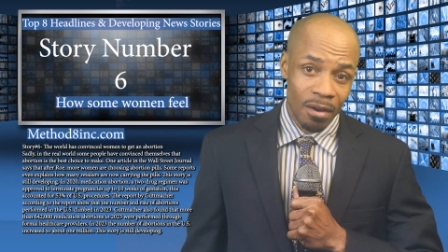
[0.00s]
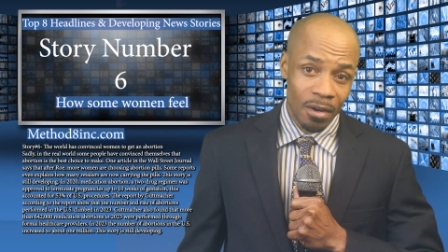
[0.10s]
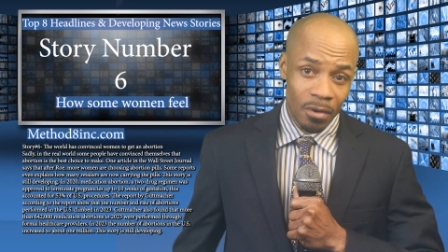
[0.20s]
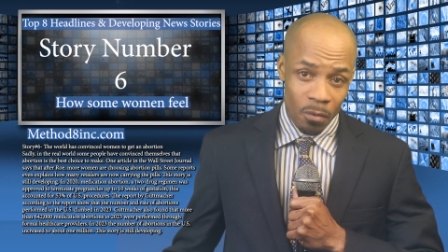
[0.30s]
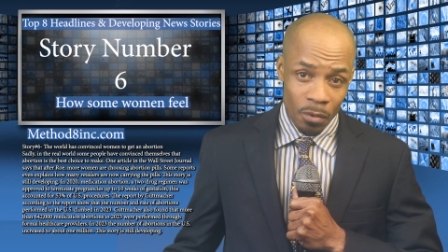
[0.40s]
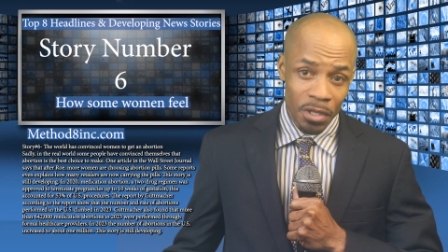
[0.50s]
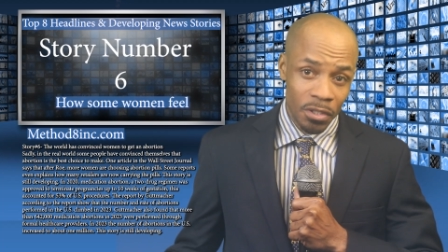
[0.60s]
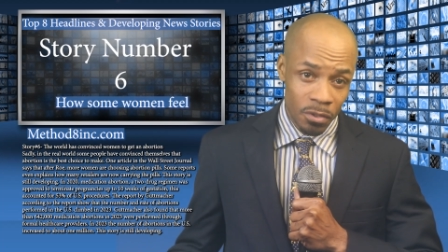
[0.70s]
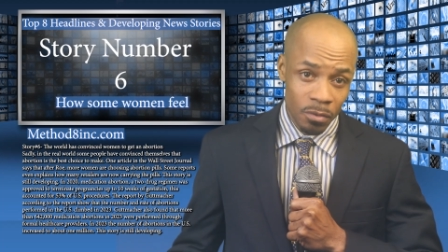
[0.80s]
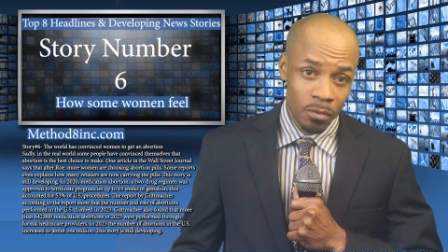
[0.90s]
according
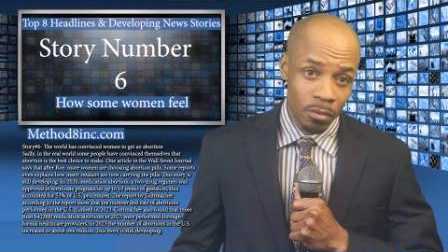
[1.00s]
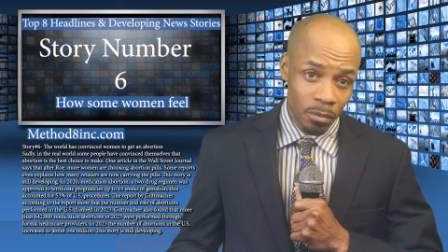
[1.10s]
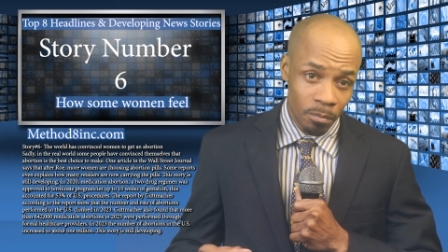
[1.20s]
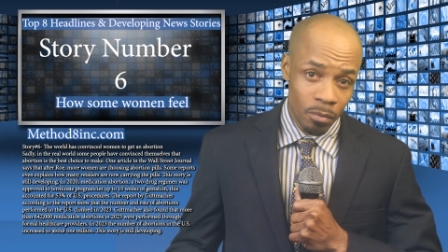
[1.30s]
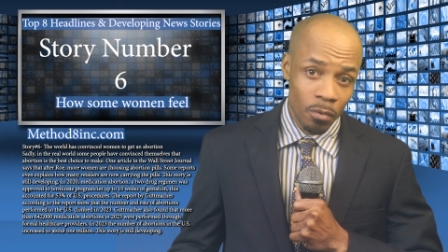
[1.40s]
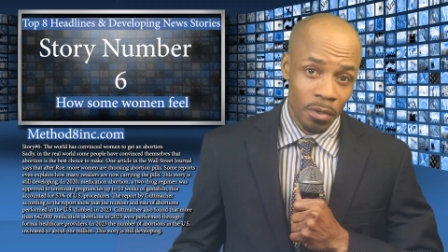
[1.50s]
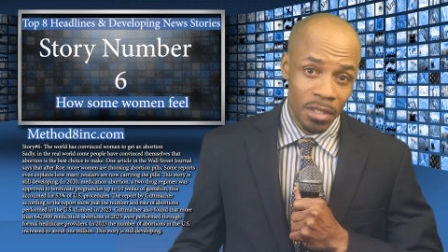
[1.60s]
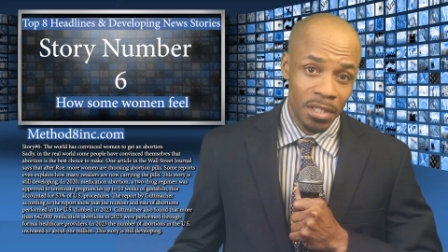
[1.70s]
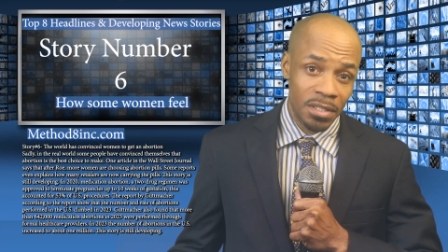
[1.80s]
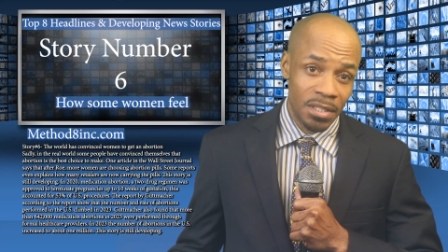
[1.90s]
to the report,
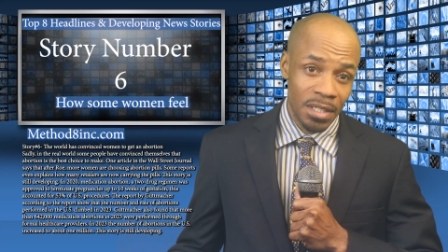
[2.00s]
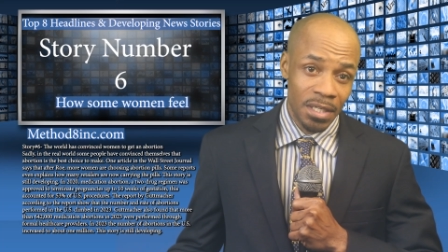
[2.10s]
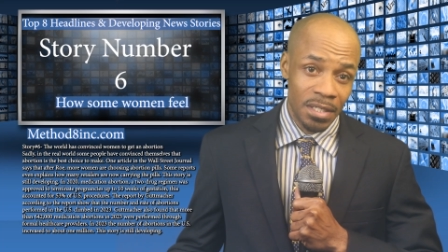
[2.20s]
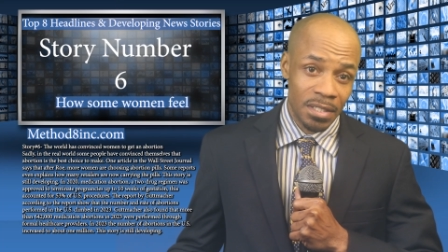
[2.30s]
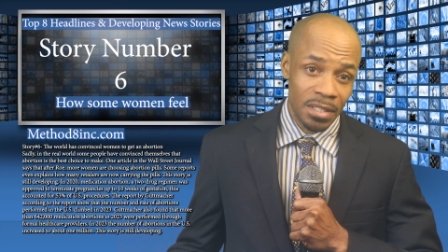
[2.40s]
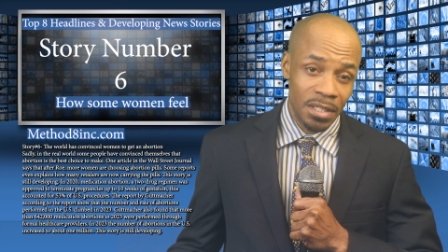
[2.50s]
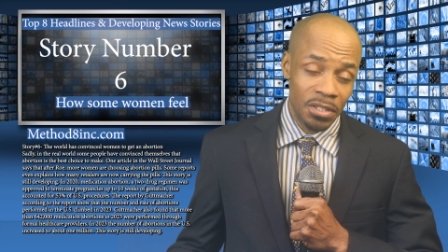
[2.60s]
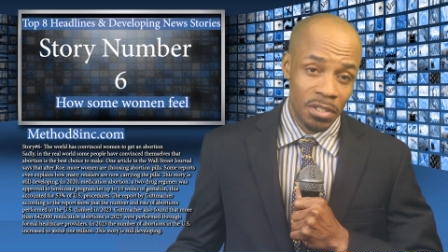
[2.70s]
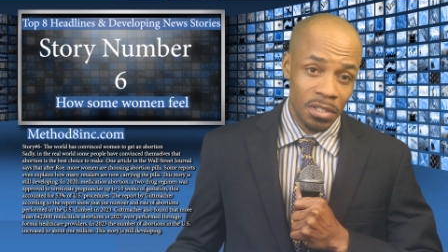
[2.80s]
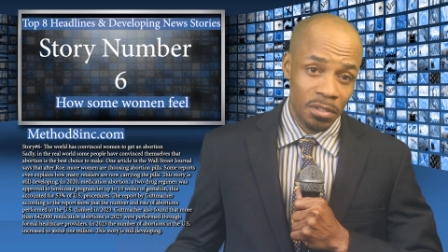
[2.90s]
he says he,
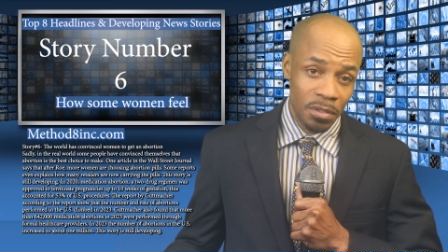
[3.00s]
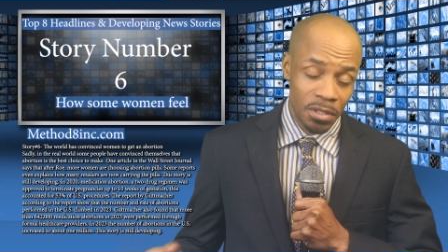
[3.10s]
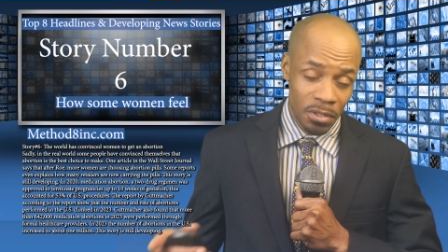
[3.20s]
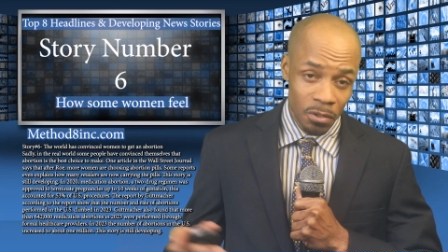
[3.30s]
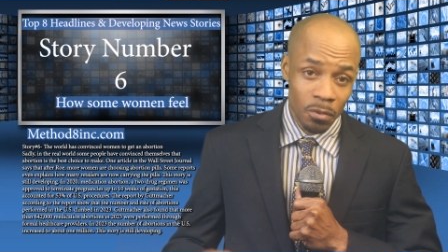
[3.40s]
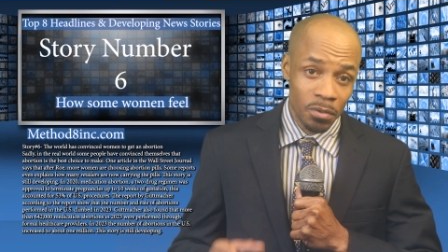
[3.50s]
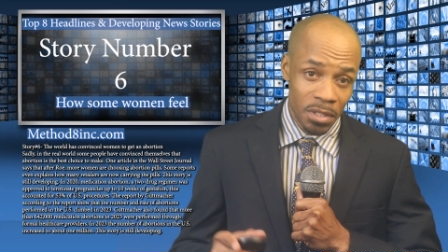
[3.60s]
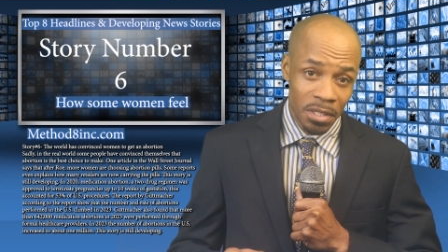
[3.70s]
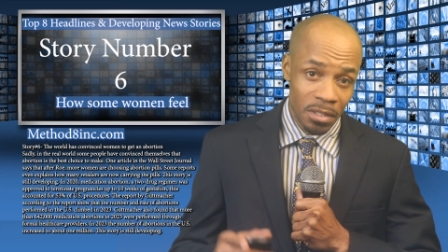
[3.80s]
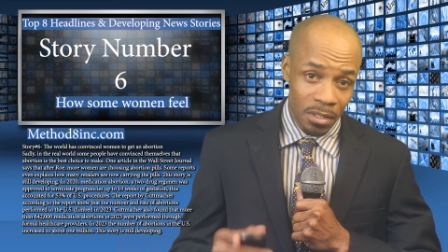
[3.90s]
he shows
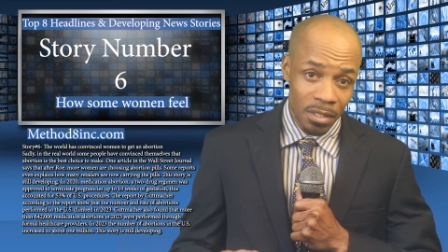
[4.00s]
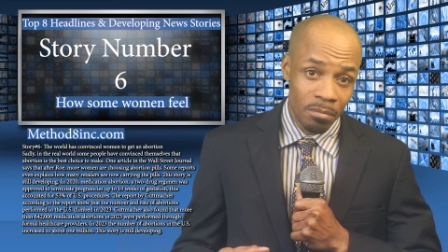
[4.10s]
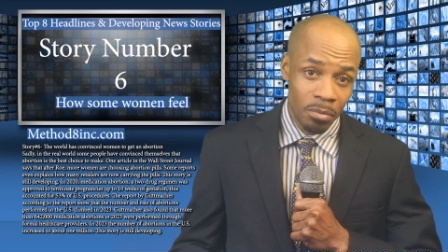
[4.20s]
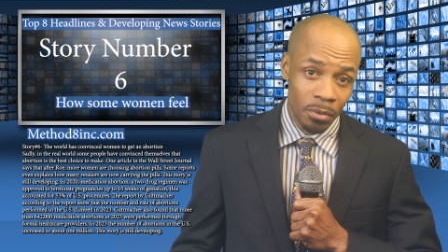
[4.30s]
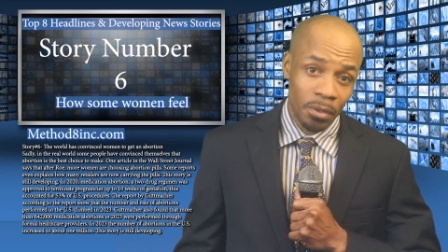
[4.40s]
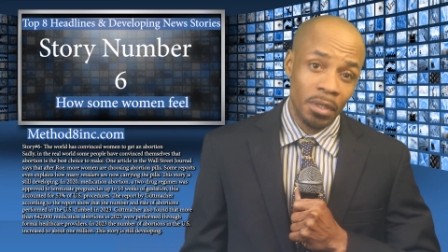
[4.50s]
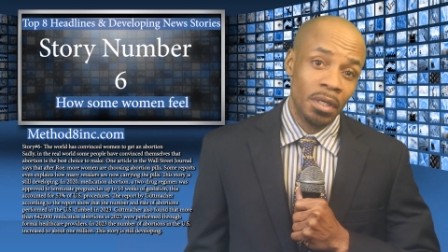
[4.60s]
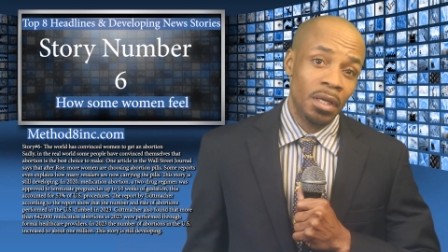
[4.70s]
that the number